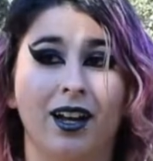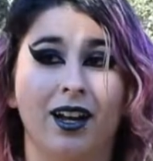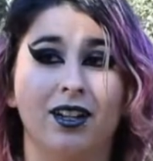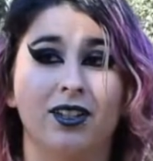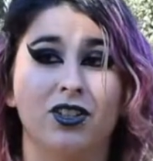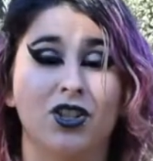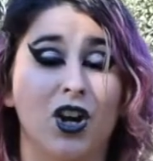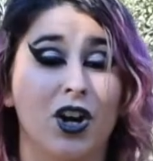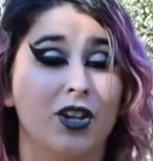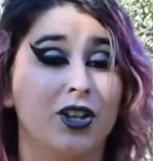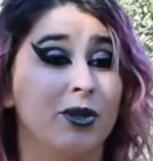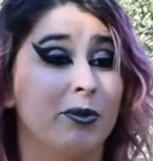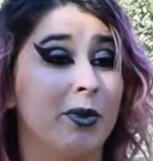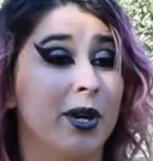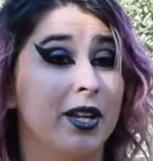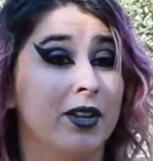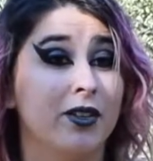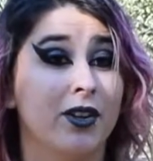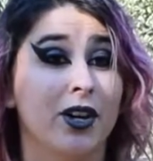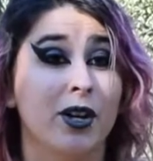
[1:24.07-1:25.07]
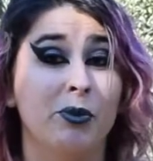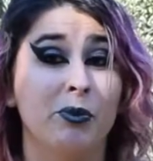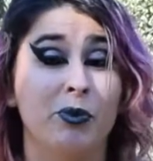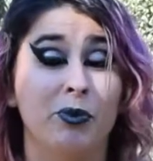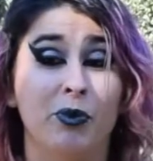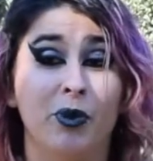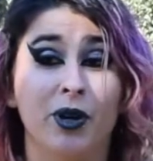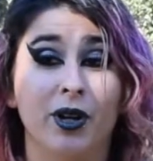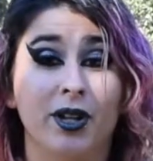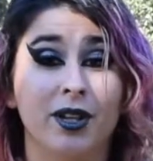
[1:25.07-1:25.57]
a documentary,
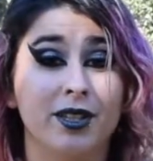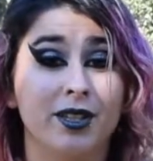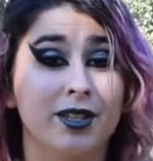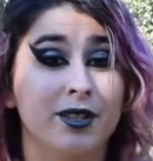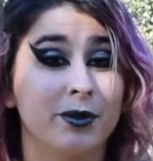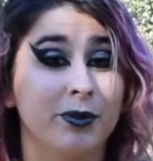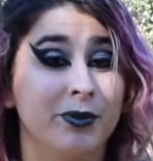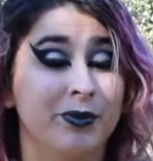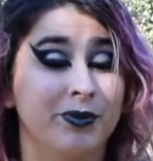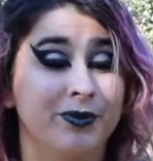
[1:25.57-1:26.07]
books,